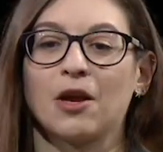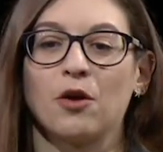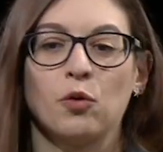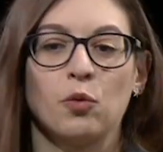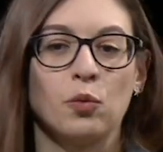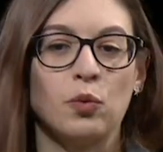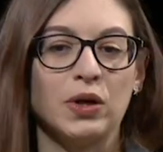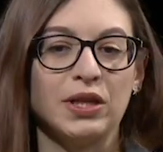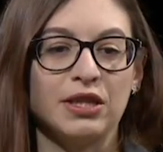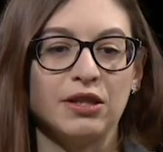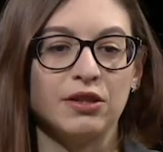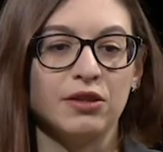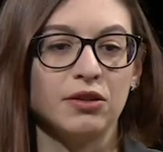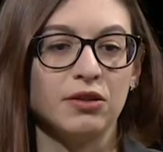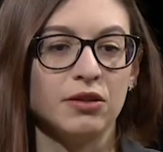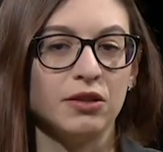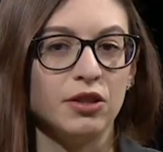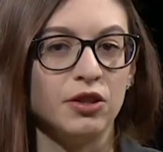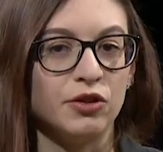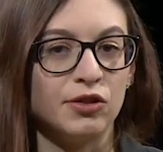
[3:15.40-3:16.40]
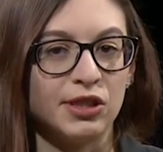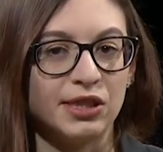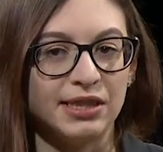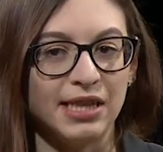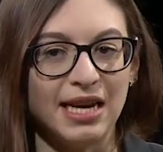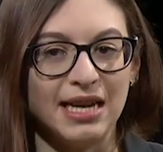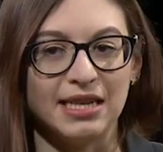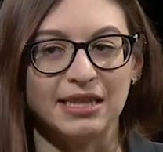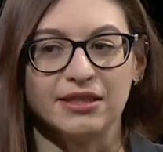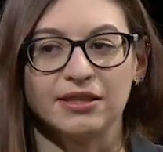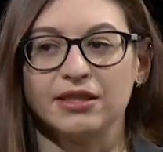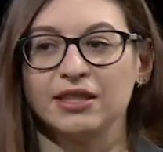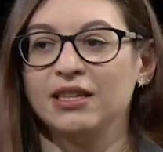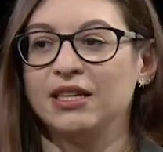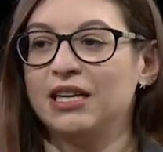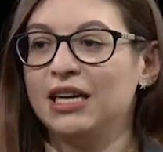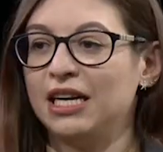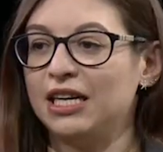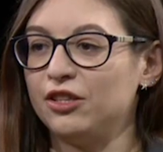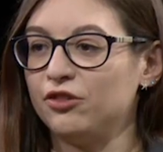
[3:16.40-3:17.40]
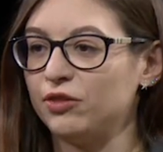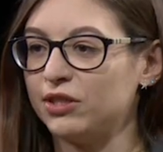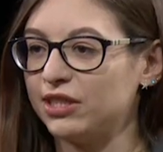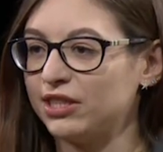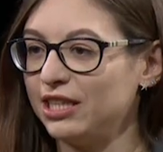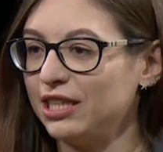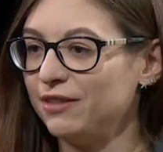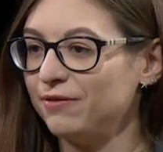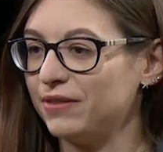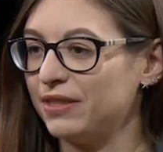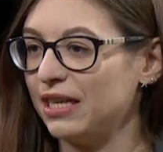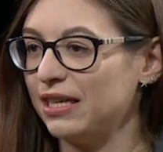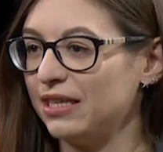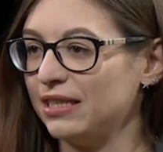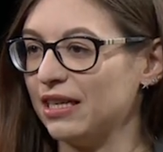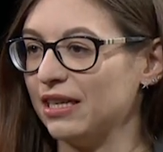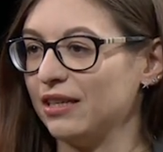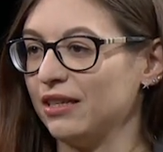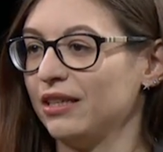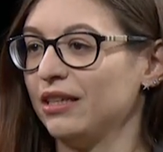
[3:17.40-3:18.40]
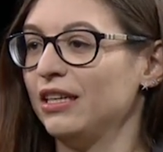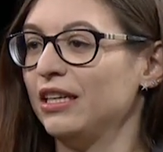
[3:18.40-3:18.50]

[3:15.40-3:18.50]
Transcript: When you send and receive data